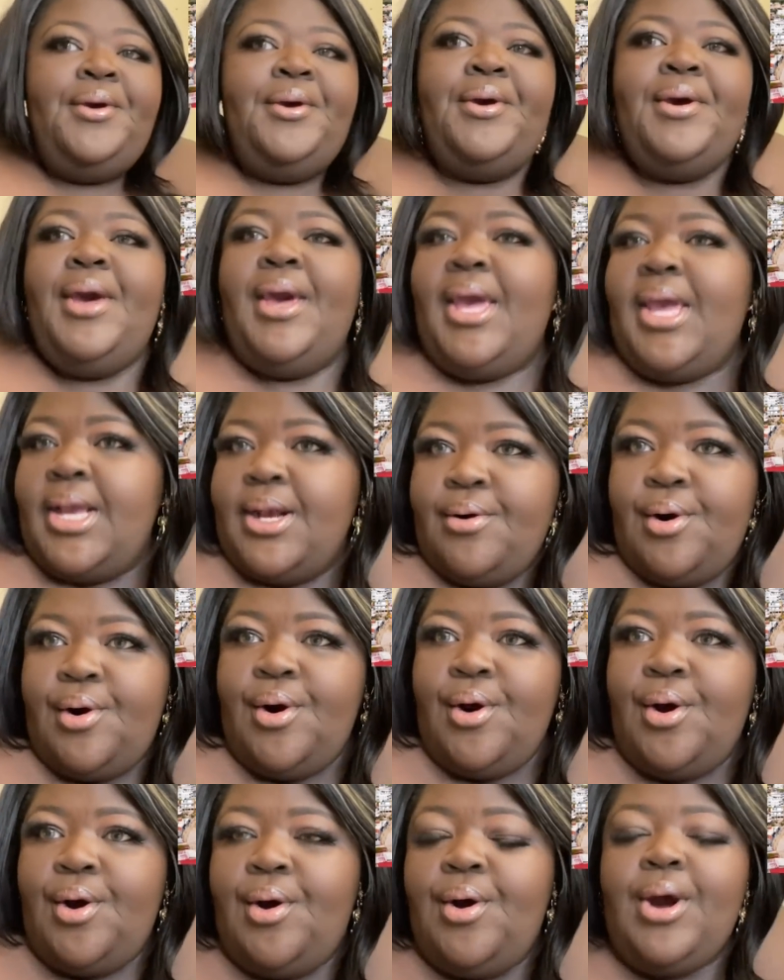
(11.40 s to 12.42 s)
Hey
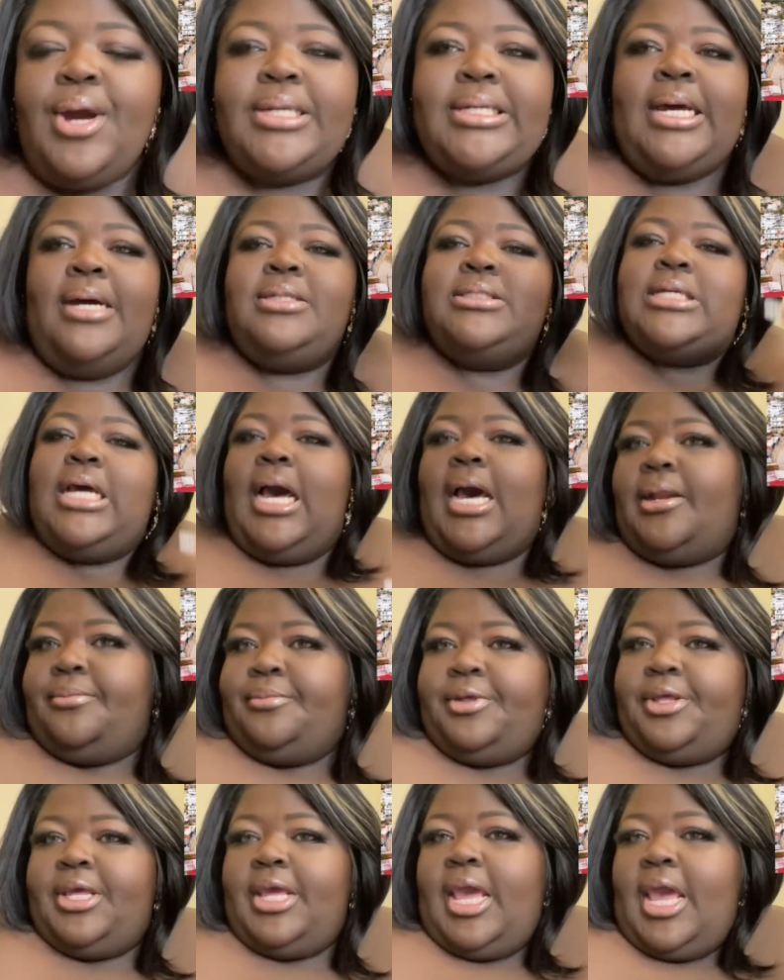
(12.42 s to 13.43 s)
girl, are y'all tired
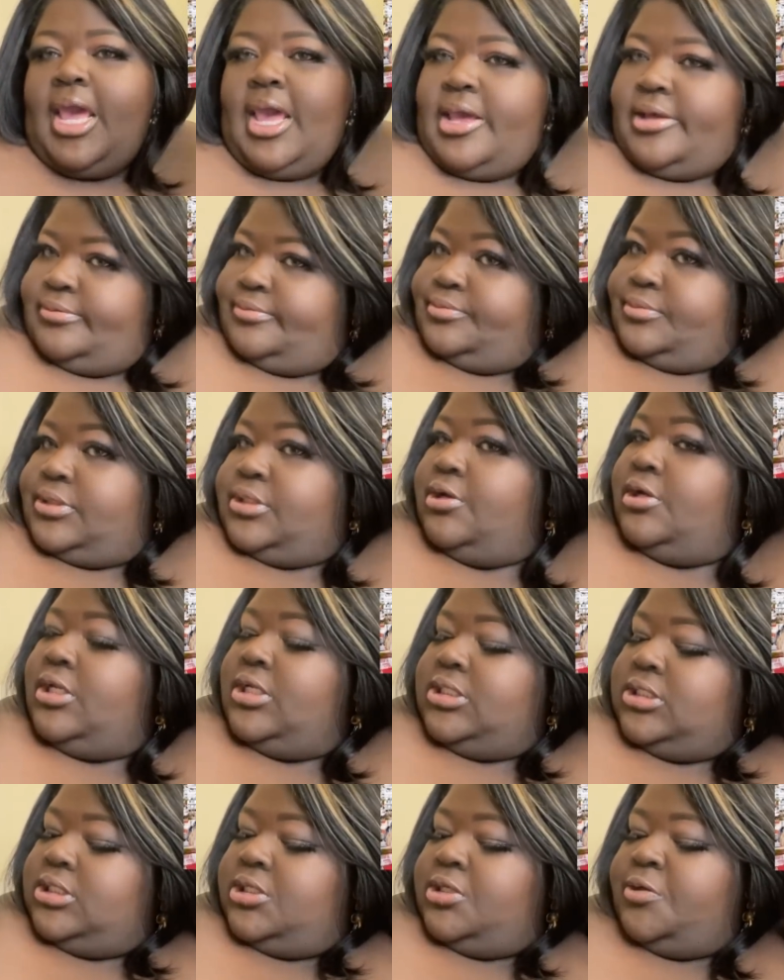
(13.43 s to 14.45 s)
of me yet? So
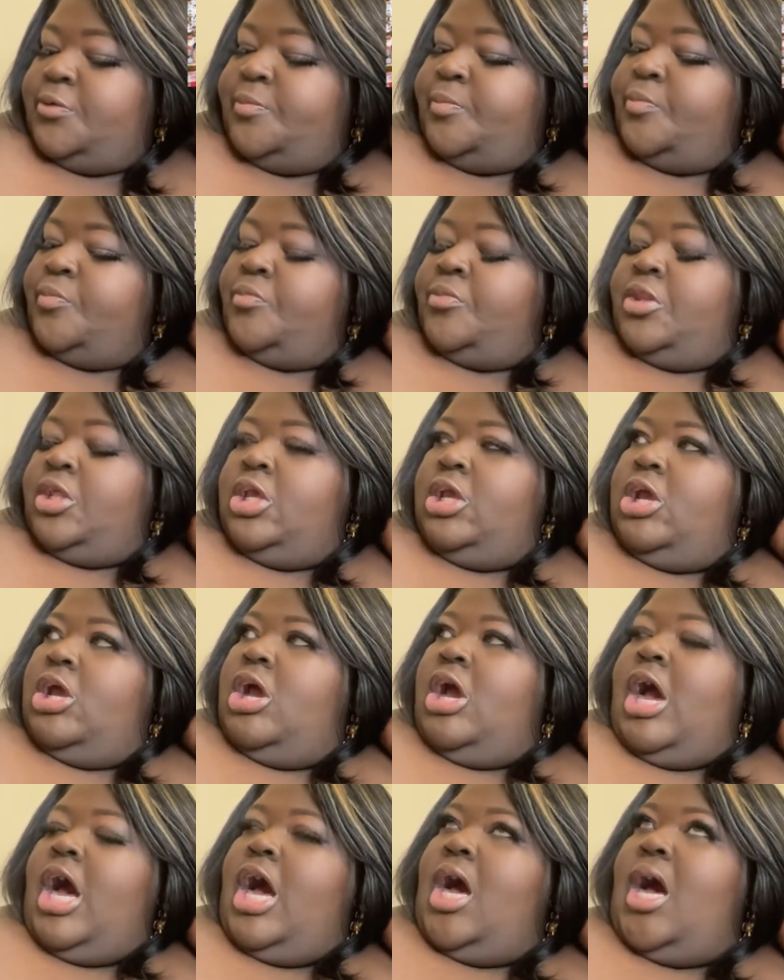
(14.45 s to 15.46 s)

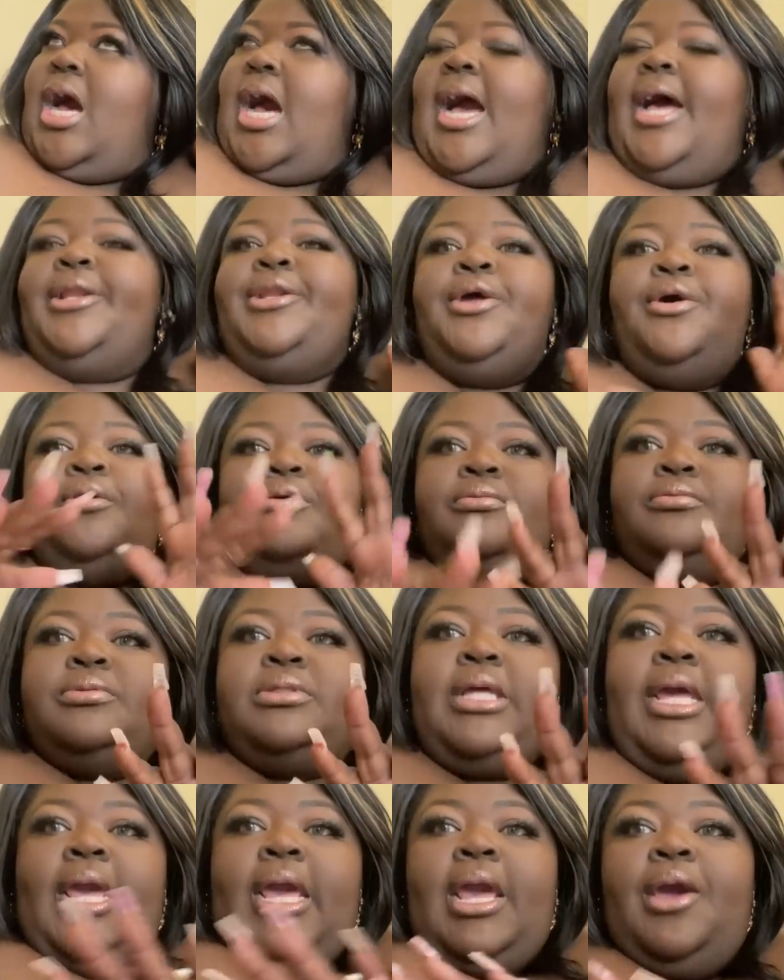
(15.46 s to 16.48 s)
listen, I know
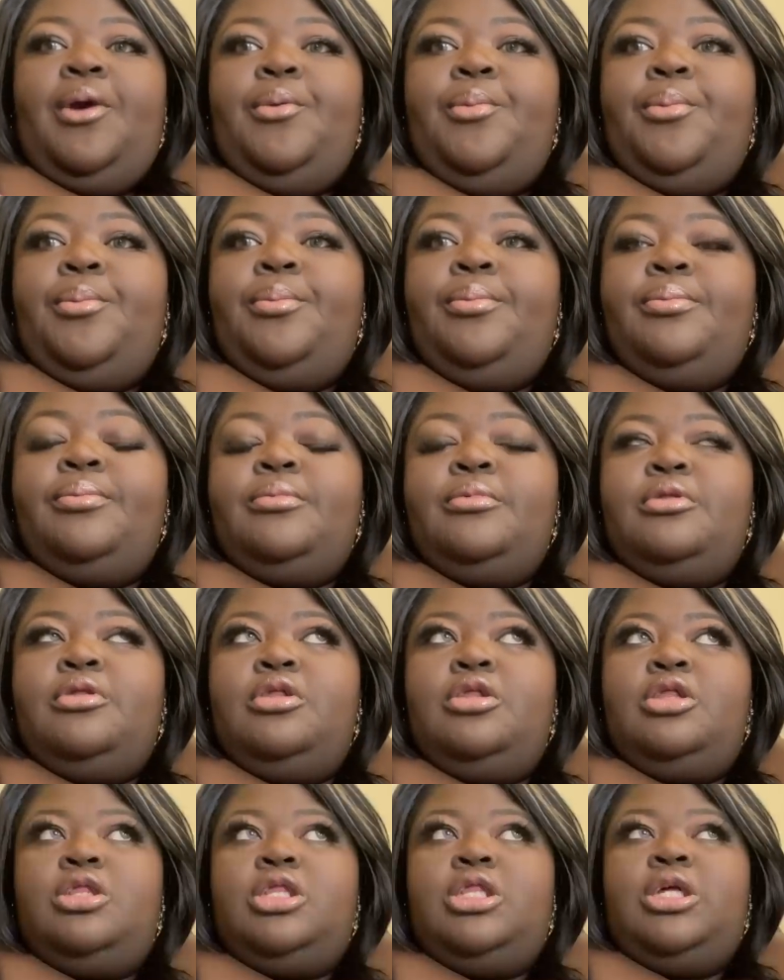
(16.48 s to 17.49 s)
that
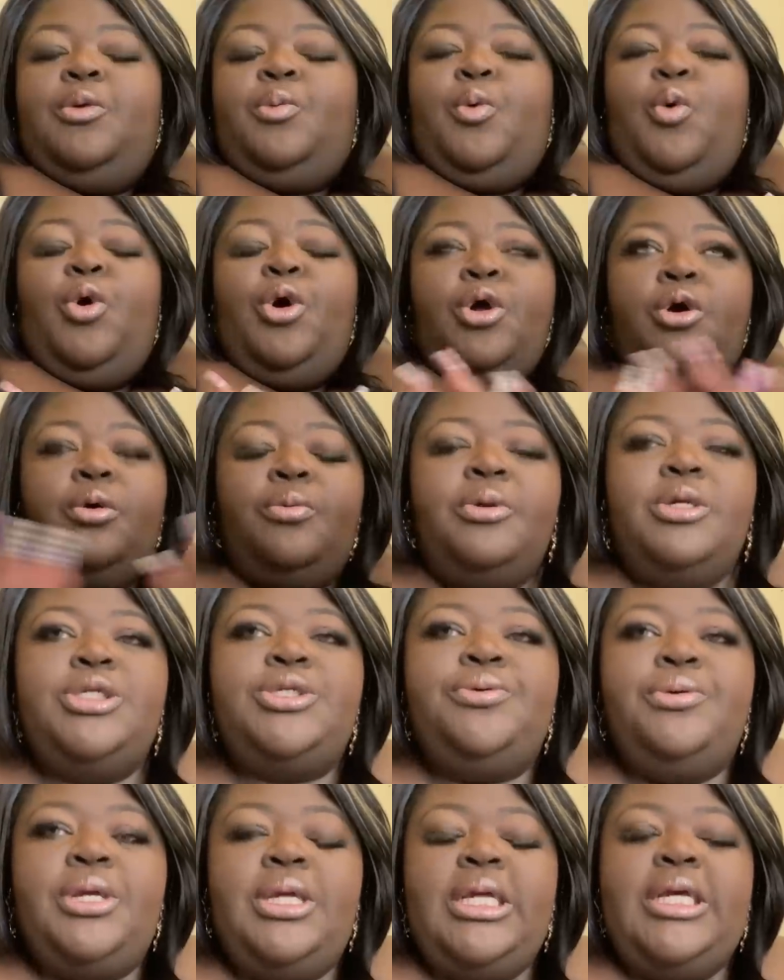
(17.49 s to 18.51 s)
the Royal
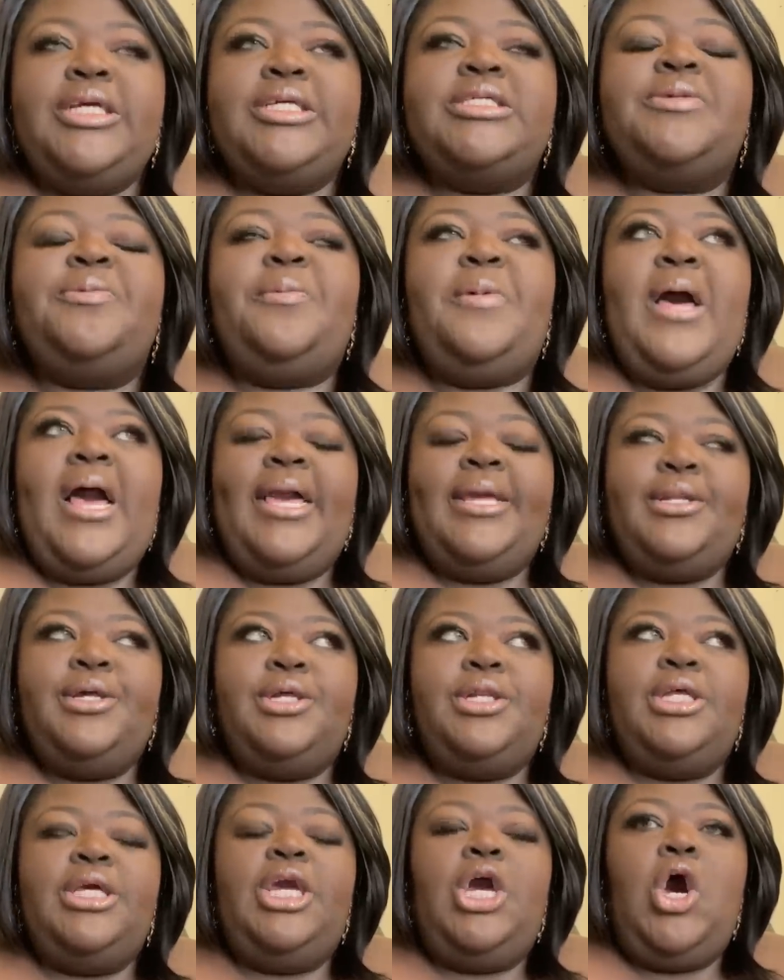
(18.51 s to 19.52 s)
Retreat is
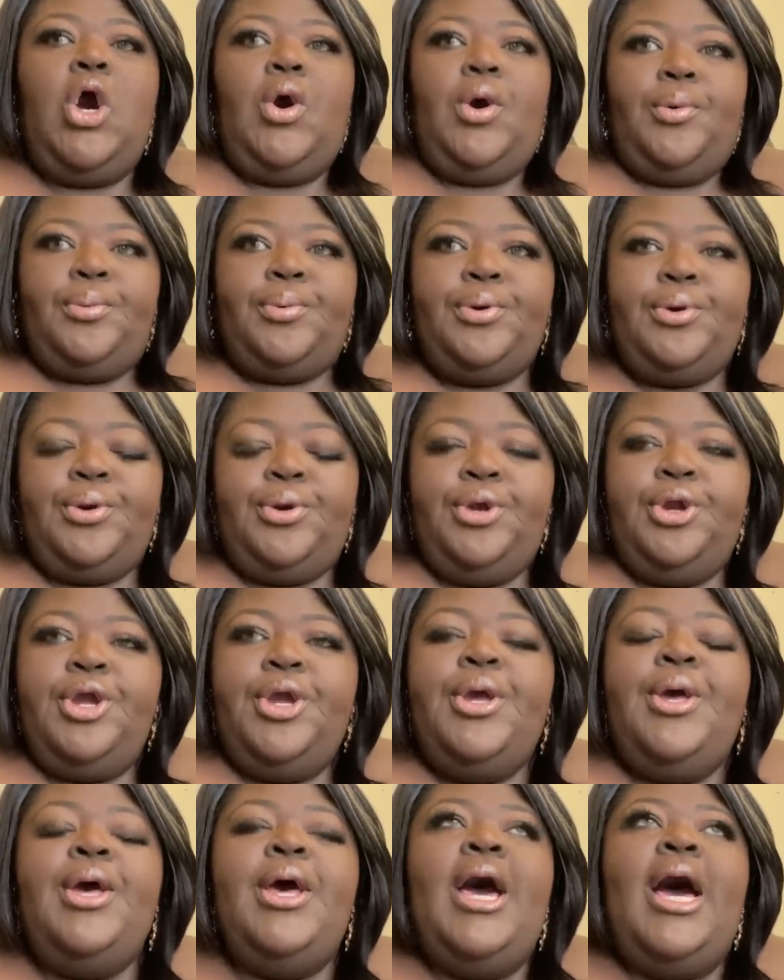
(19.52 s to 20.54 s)
finally over.
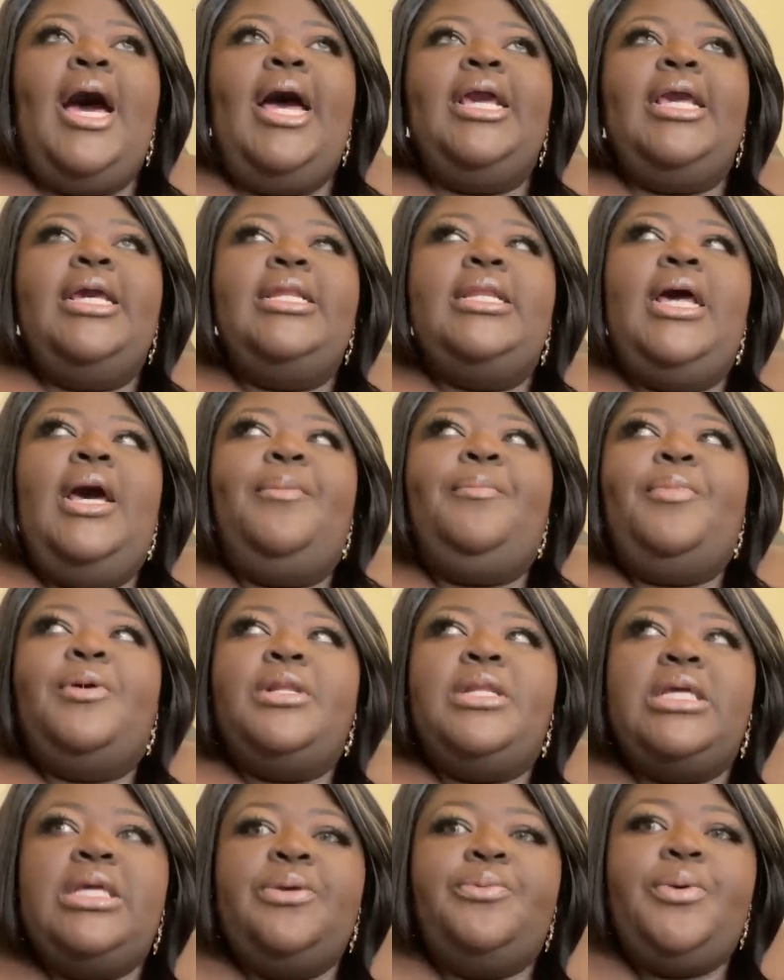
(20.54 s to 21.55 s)
I cannot
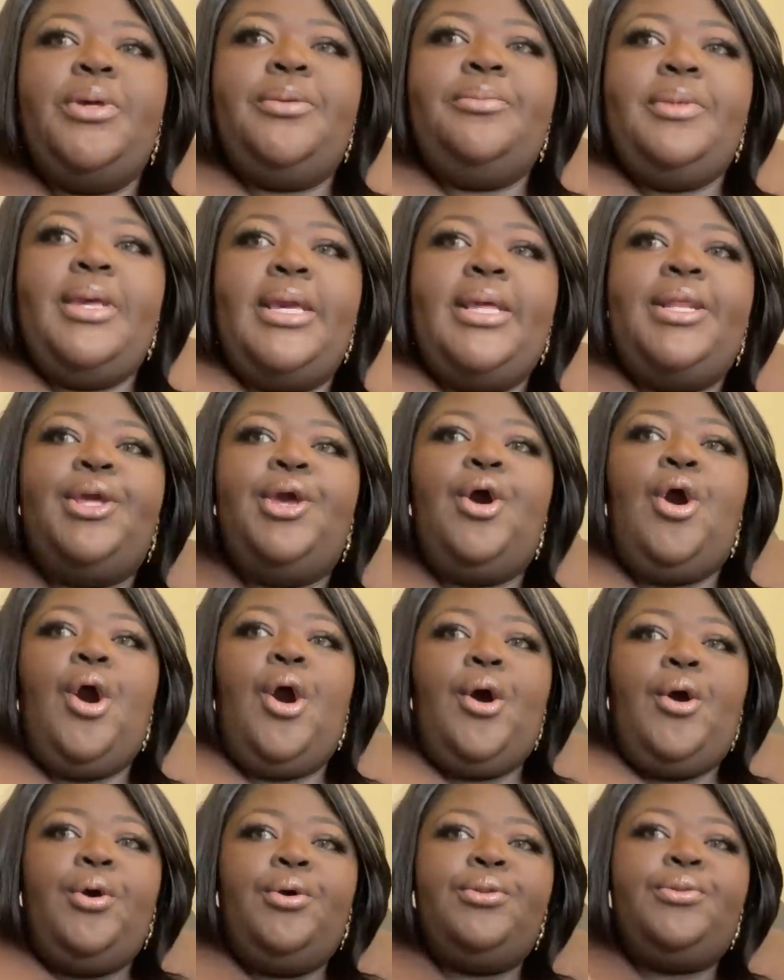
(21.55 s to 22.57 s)
believe we made it
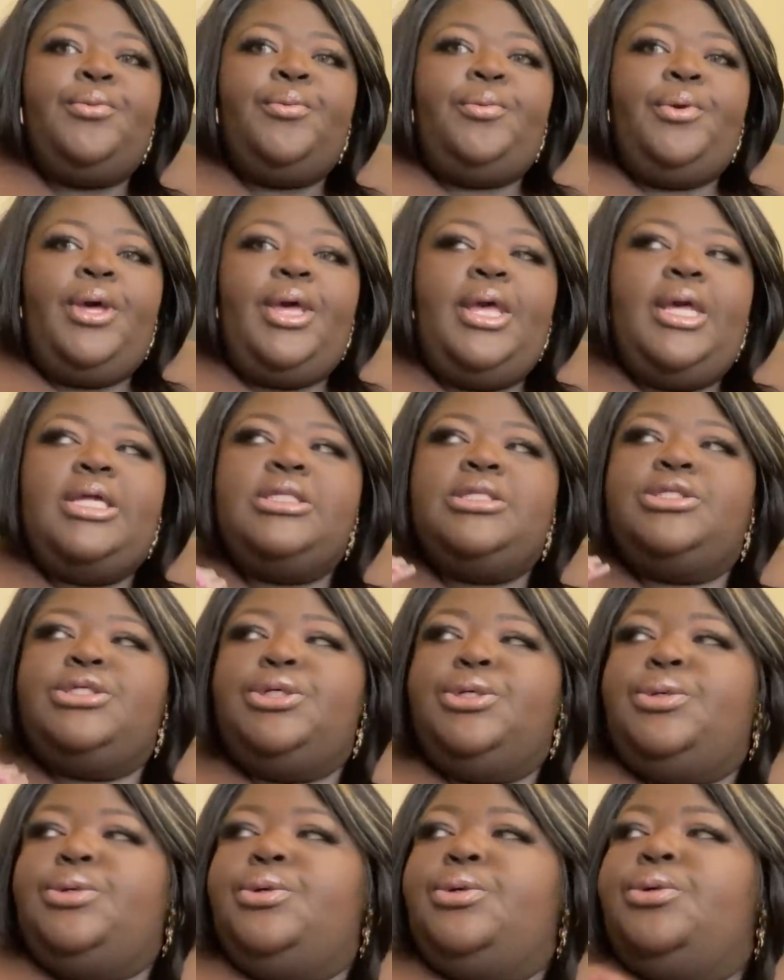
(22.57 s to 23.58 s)
all the way
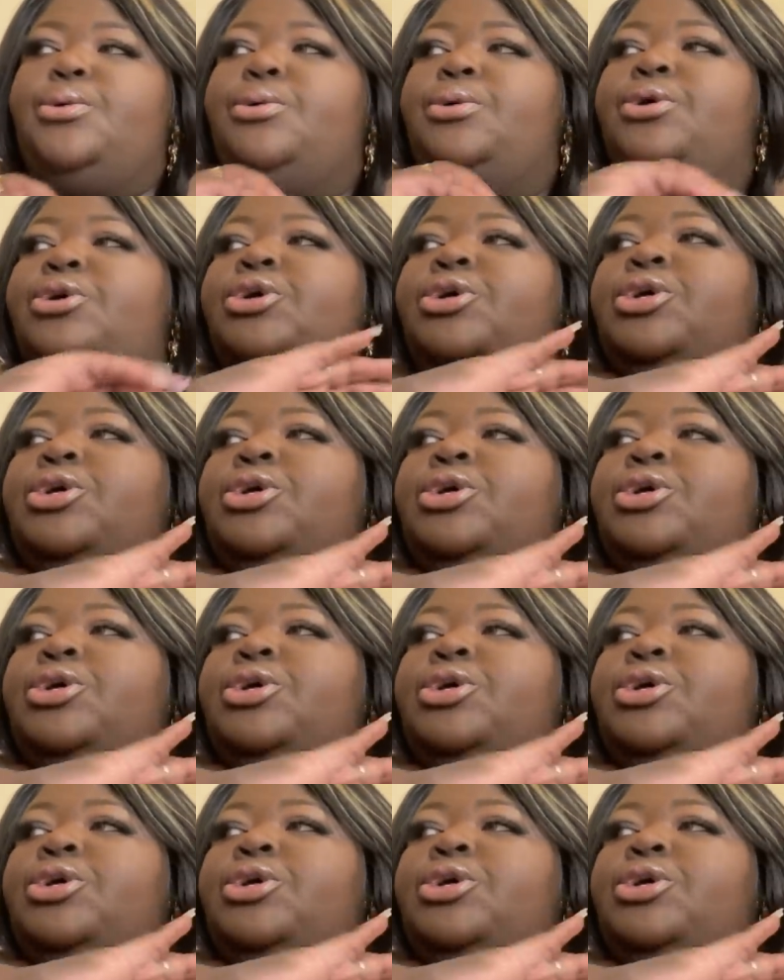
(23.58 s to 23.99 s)
to